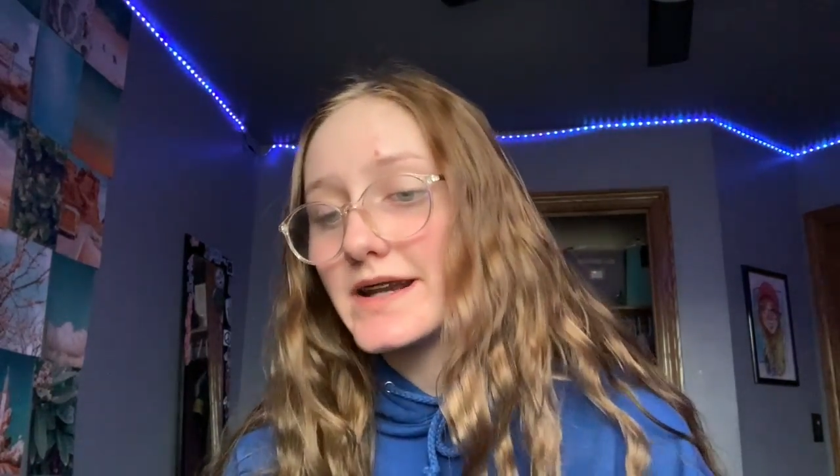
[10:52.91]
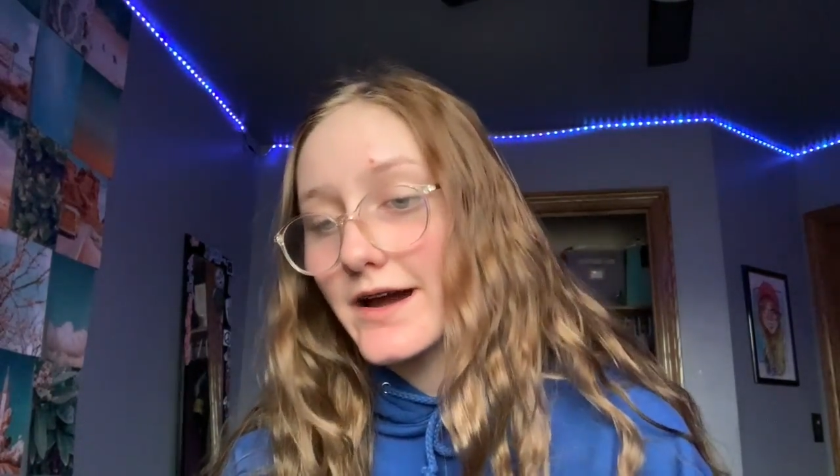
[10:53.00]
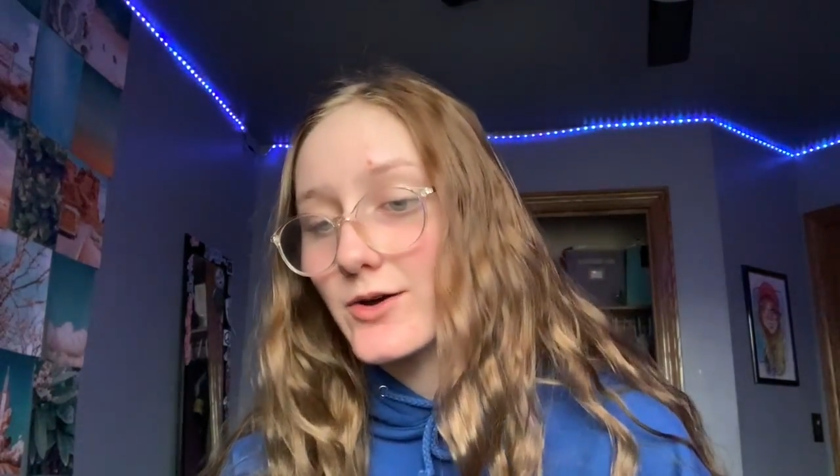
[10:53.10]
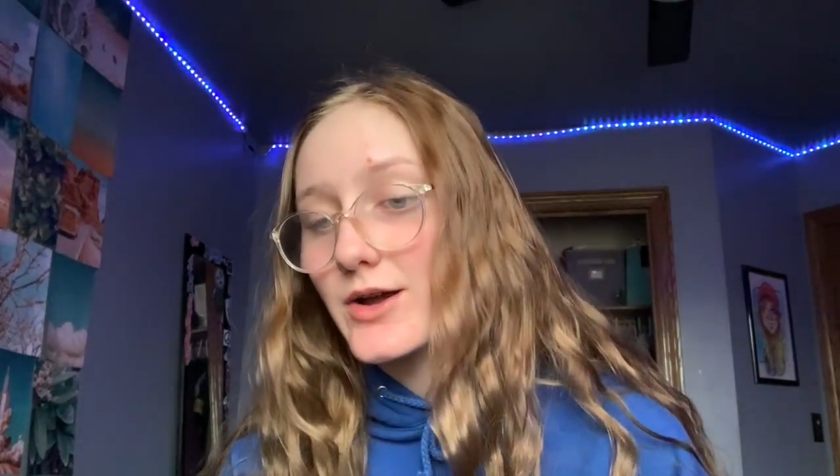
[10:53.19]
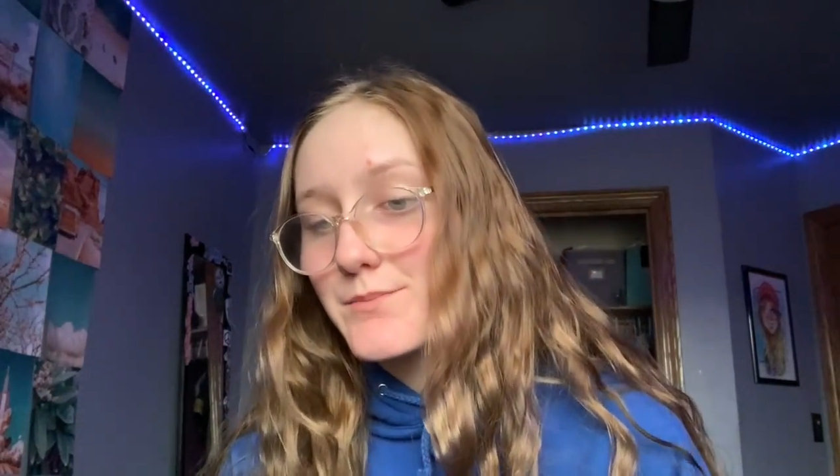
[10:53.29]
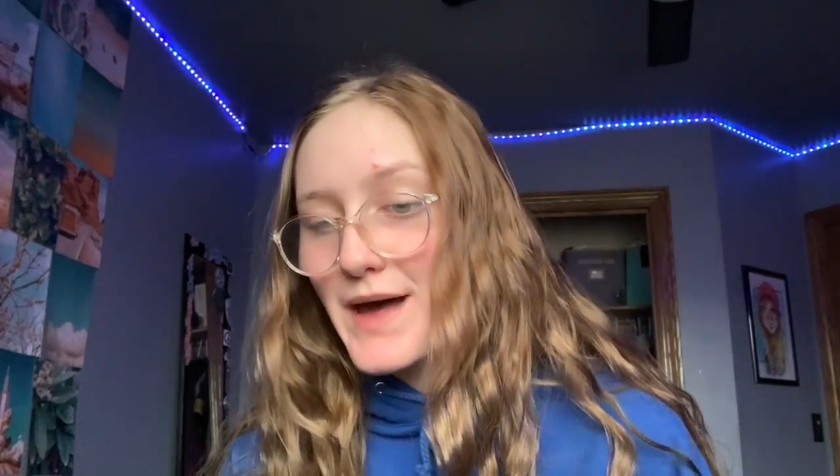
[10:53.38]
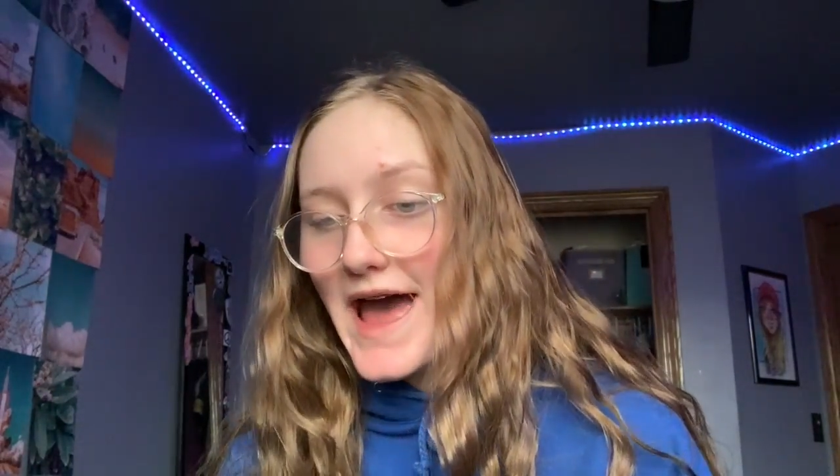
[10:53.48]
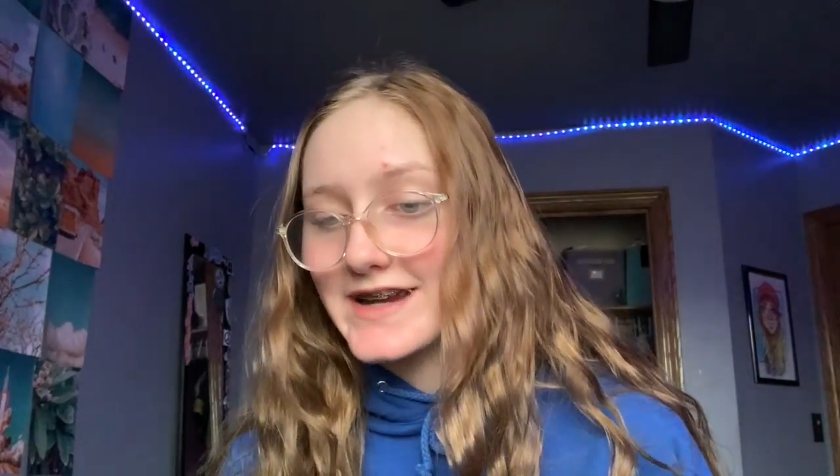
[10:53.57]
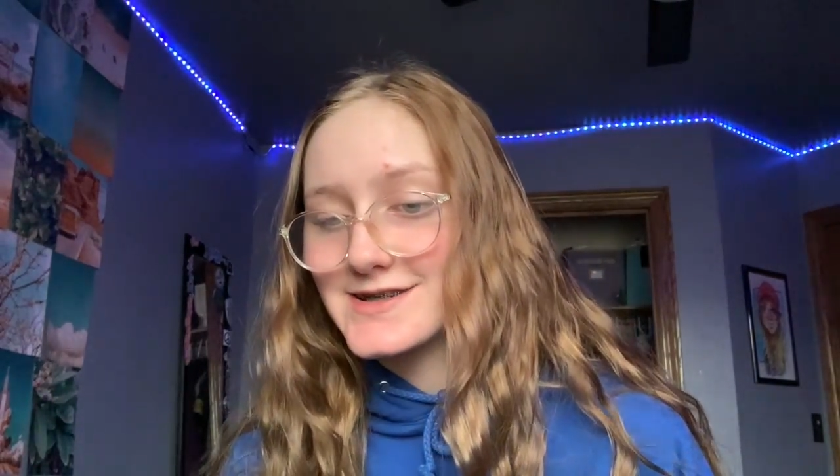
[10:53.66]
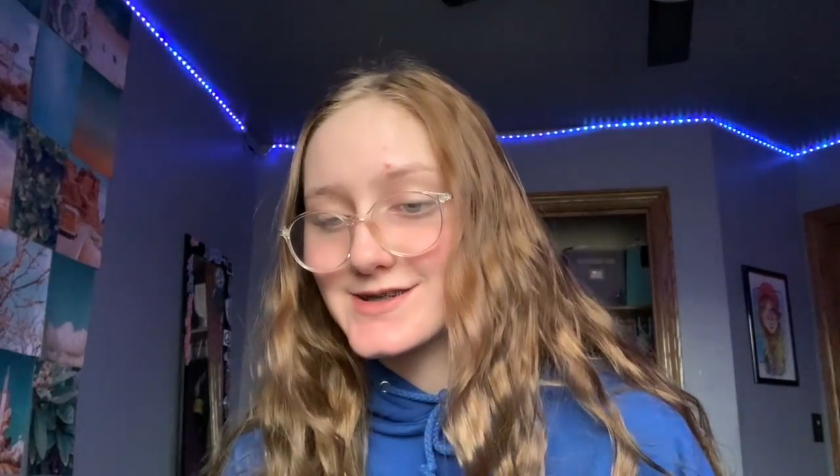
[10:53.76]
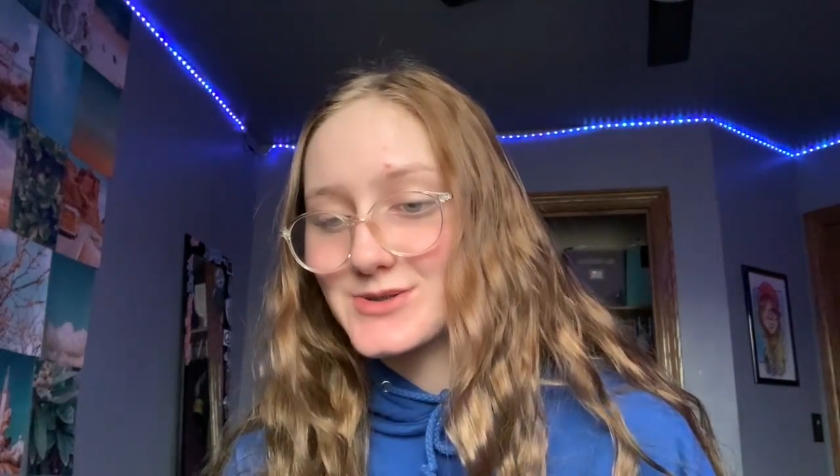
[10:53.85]
not going
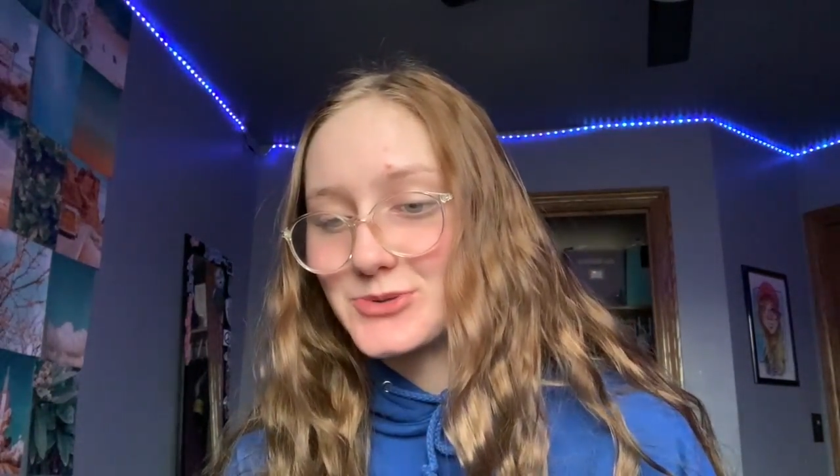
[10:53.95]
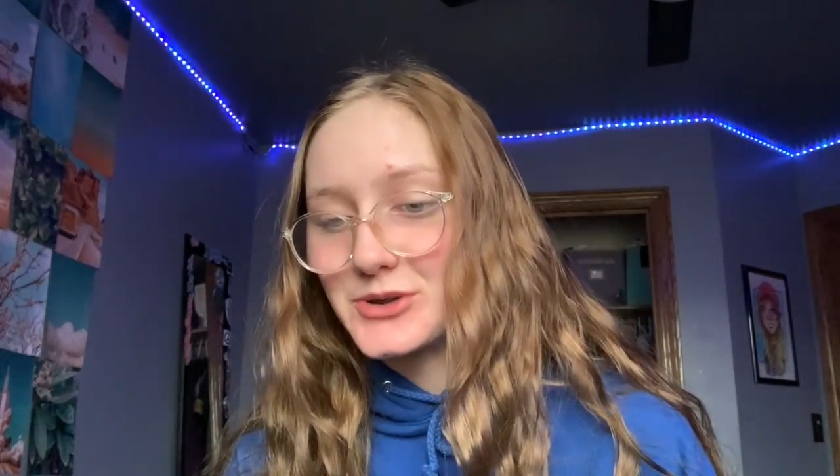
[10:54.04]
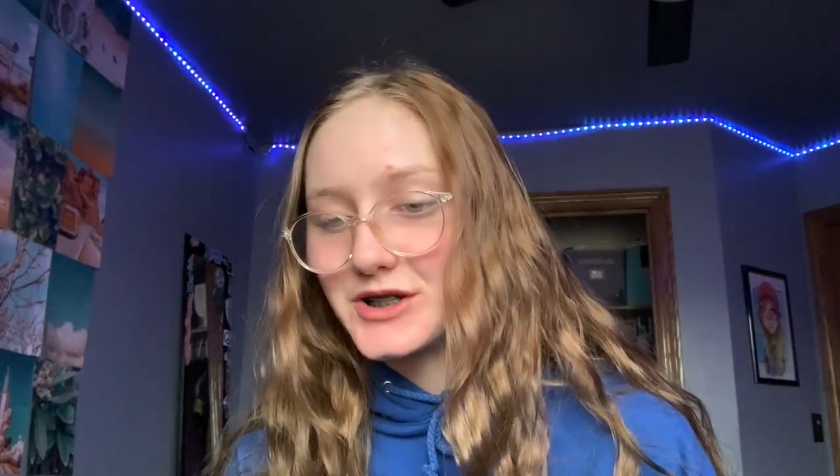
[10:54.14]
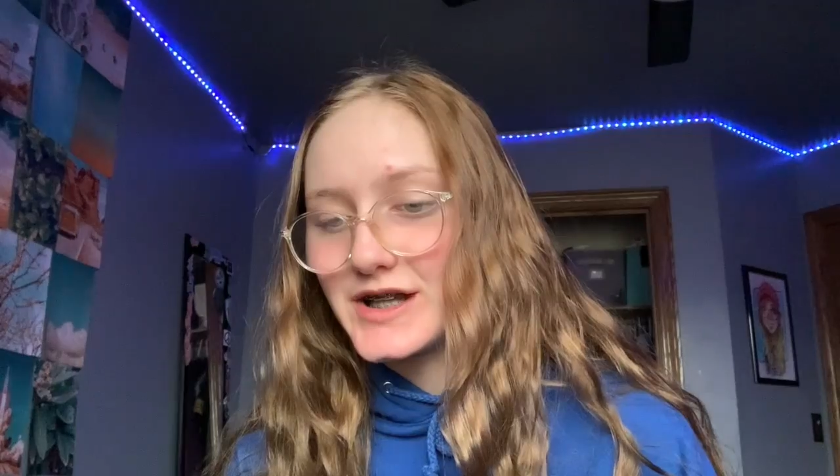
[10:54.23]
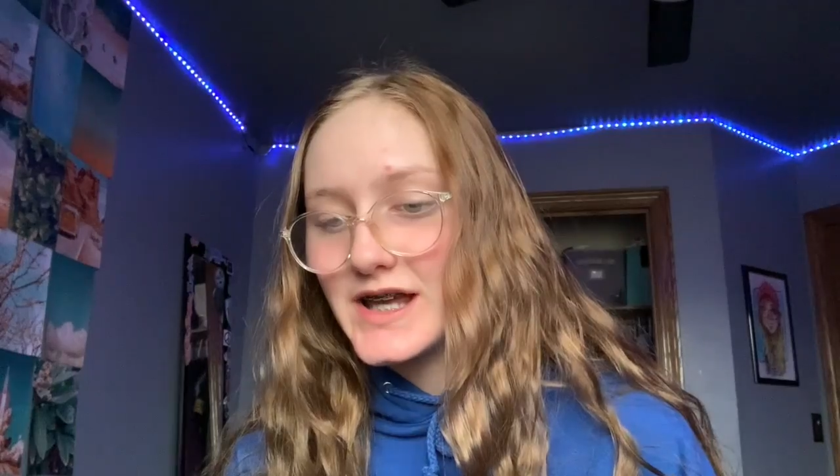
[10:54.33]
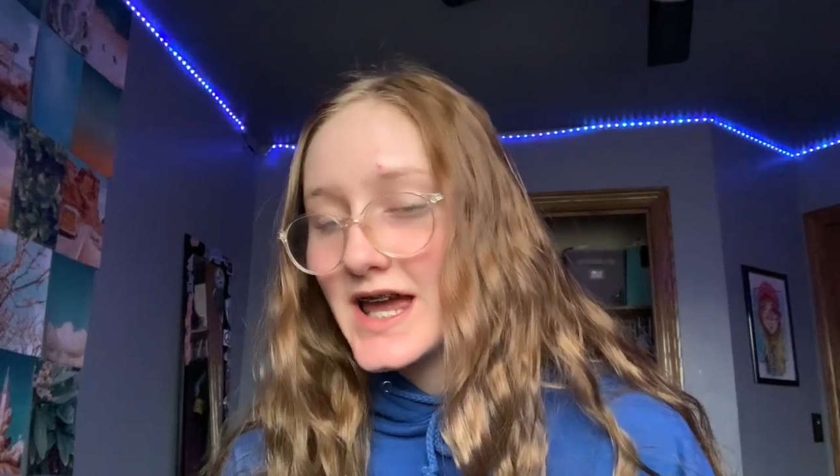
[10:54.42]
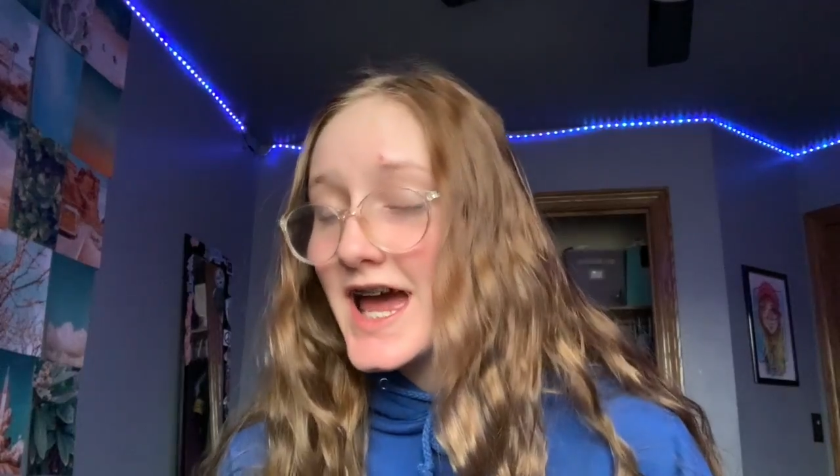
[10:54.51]
back to school